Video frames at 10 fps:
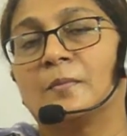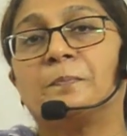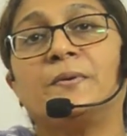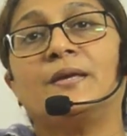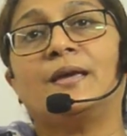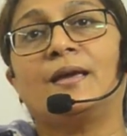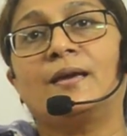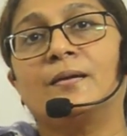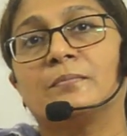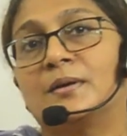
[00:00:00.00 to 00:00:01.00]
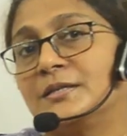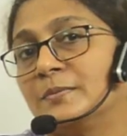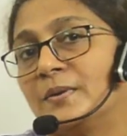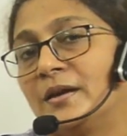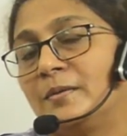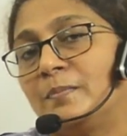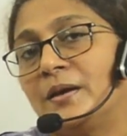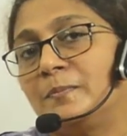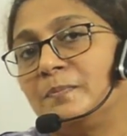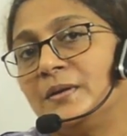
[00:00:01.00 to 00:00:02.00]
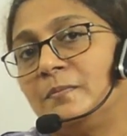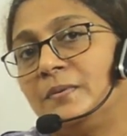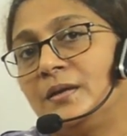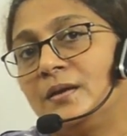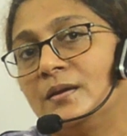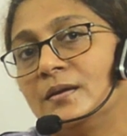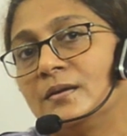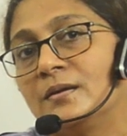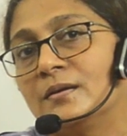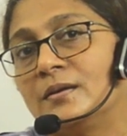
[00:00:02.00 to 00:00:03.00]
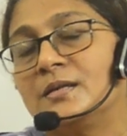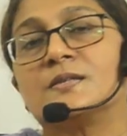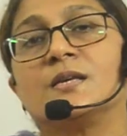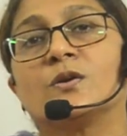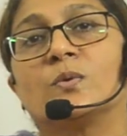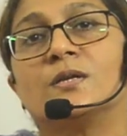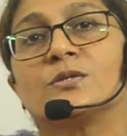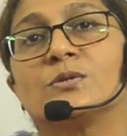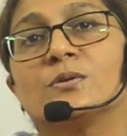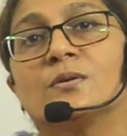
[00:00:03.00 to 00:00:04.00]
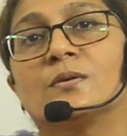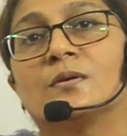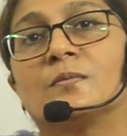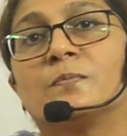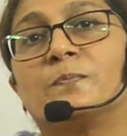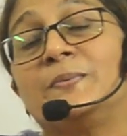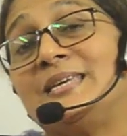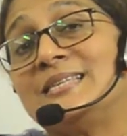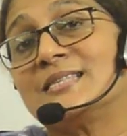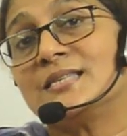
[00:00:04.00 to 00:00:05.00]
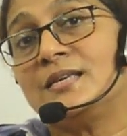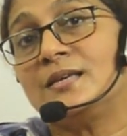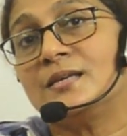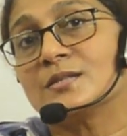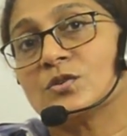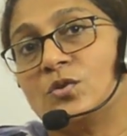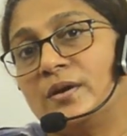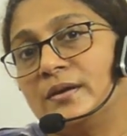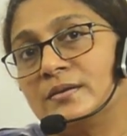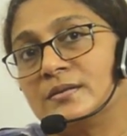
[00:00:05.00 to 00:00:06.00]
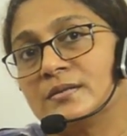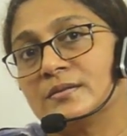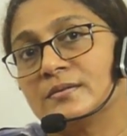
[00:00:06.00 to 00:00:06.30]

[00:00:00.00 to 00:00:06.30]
PA multiplied by PB is equal to PC squared.